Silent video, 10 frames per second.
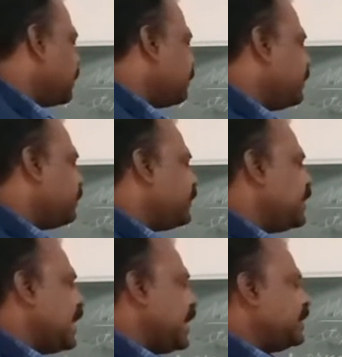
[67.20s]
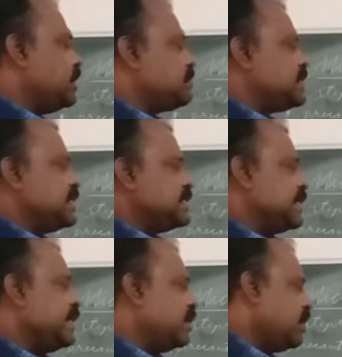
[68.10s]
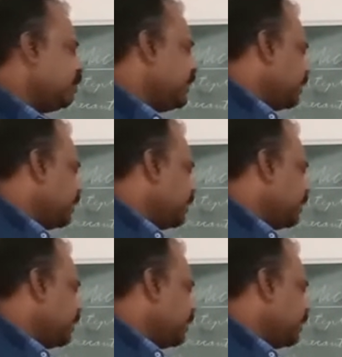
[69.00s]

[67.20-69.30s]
of different items in national income.